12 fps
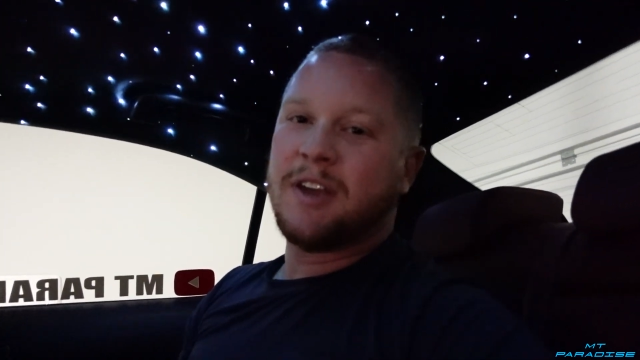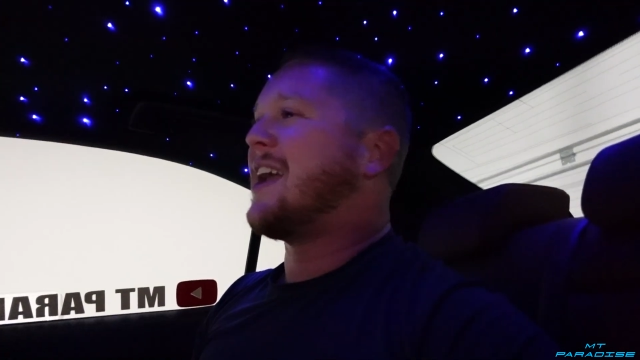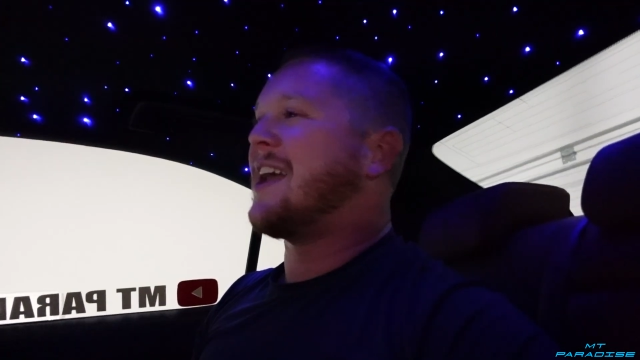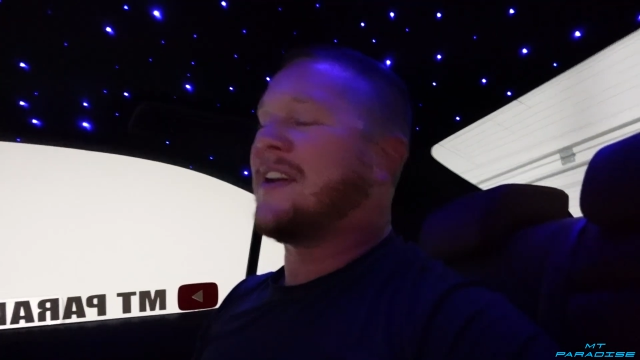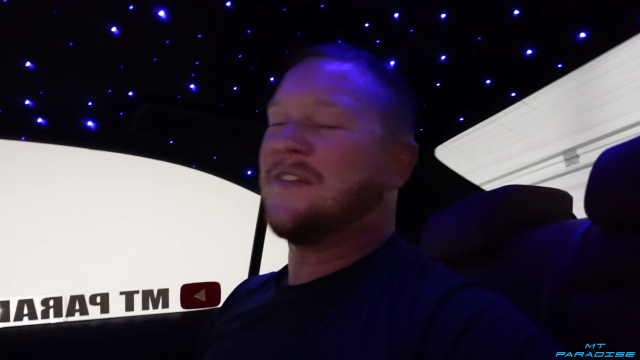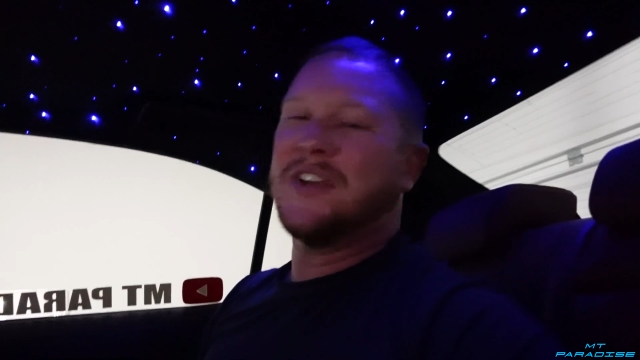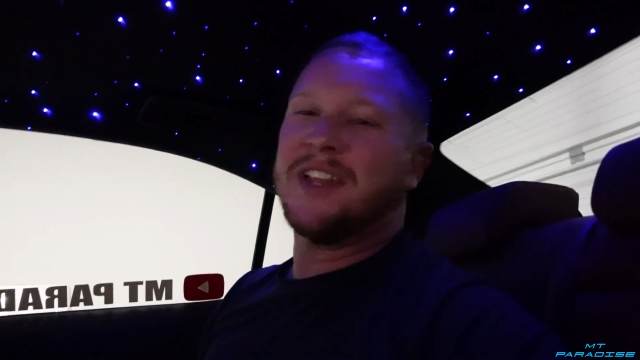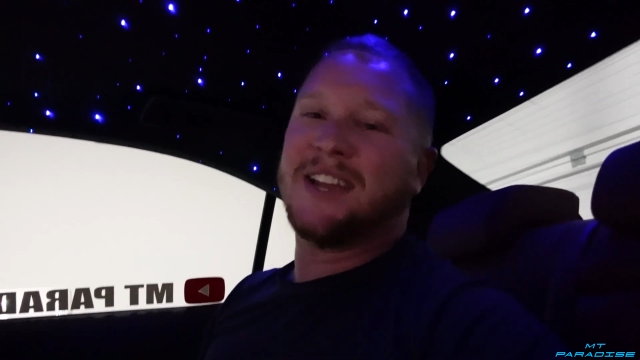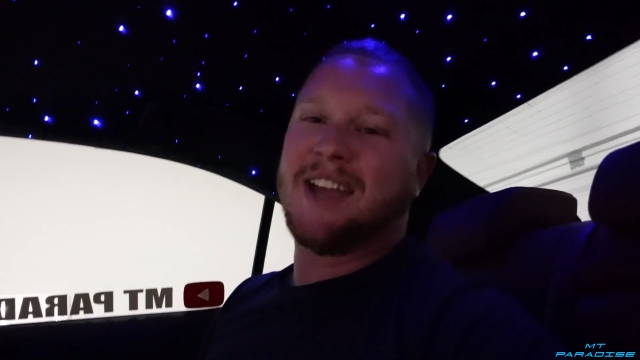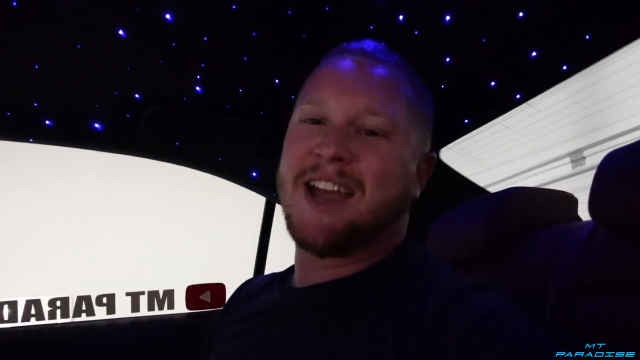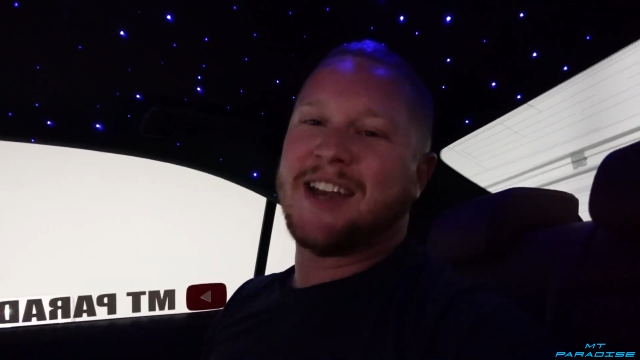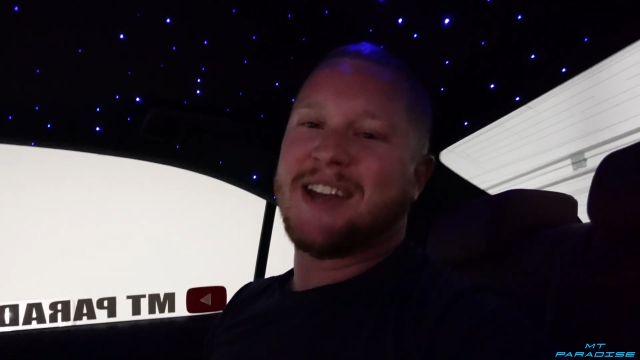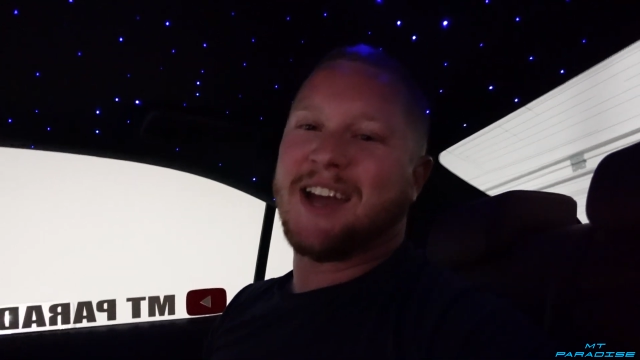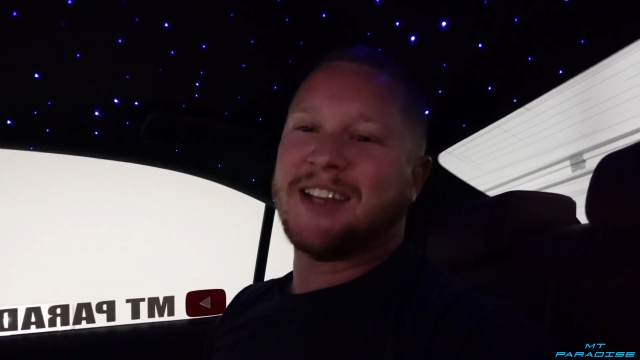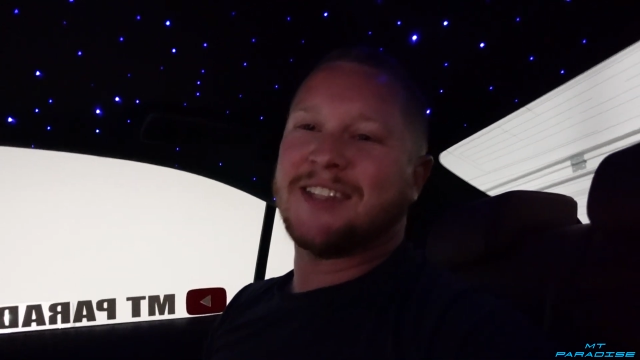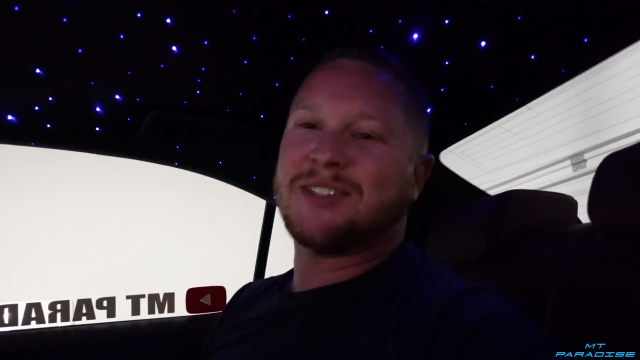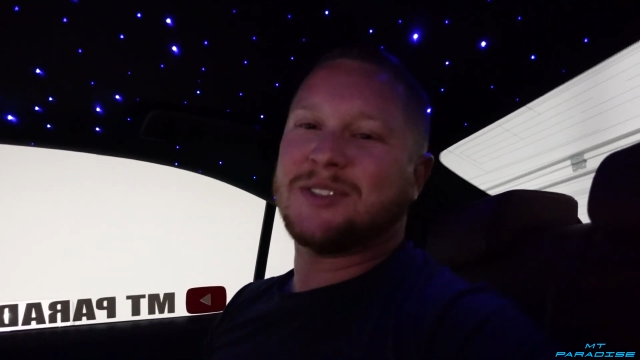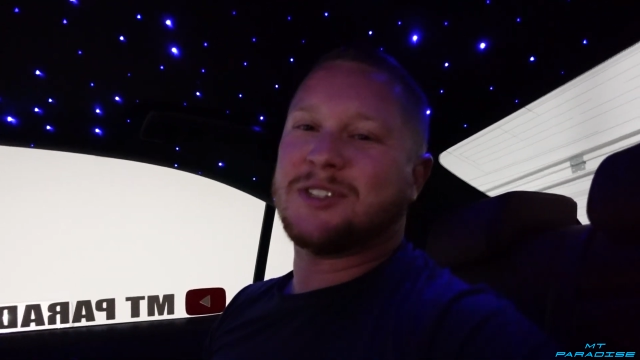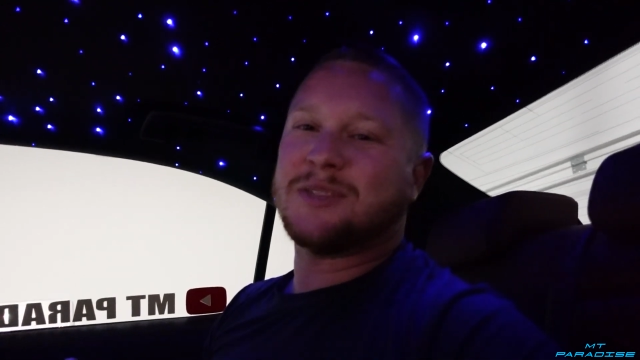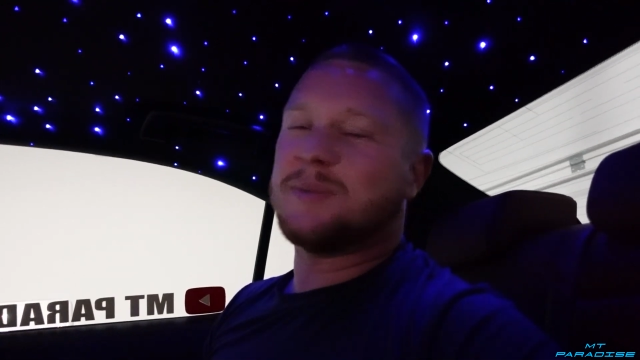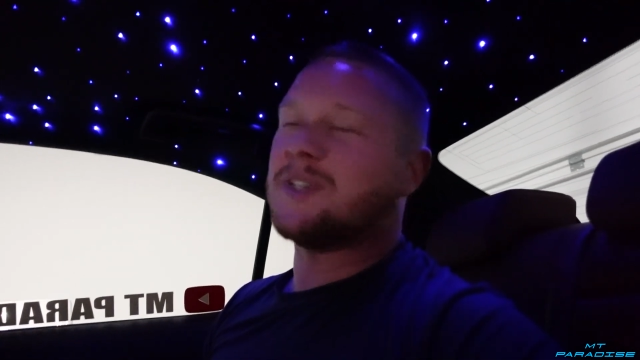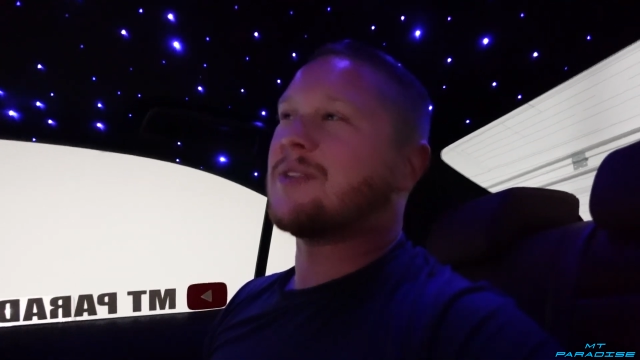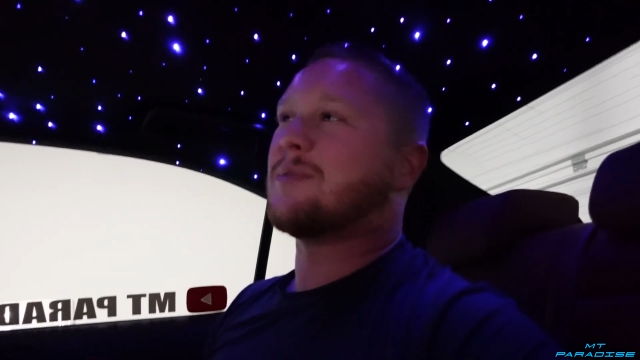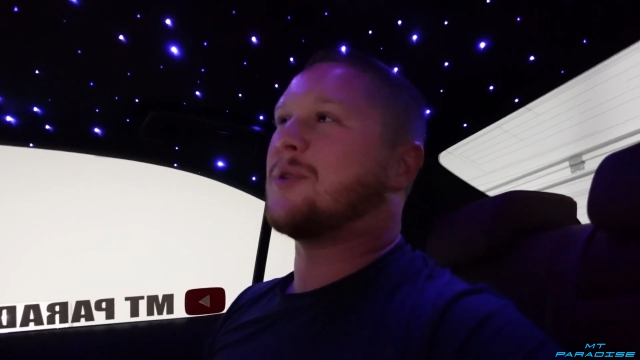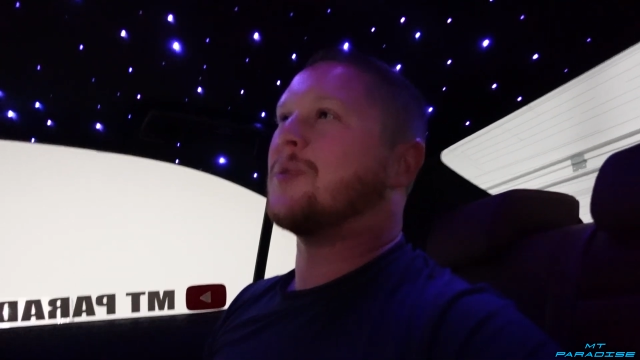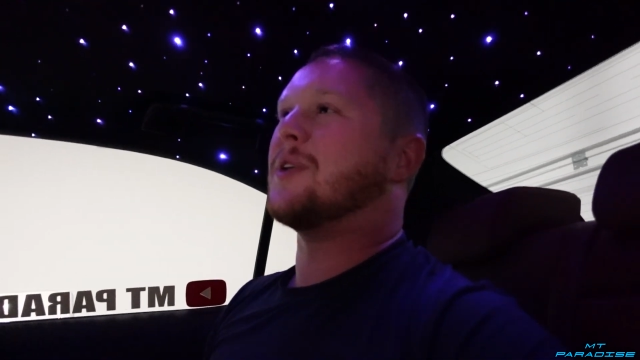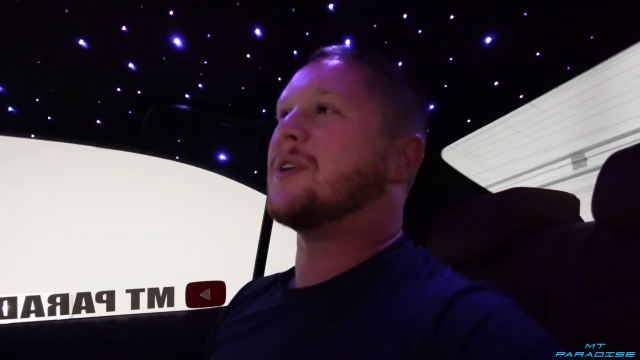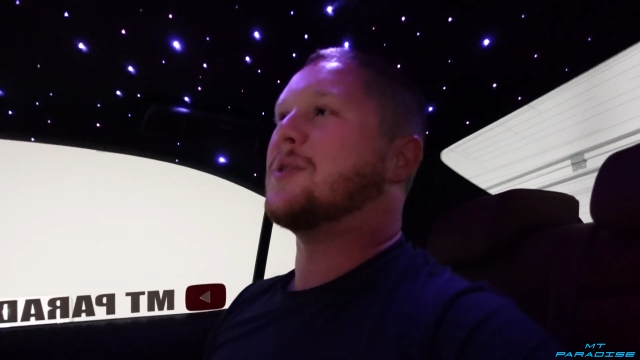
And I feel like at night this would just be something really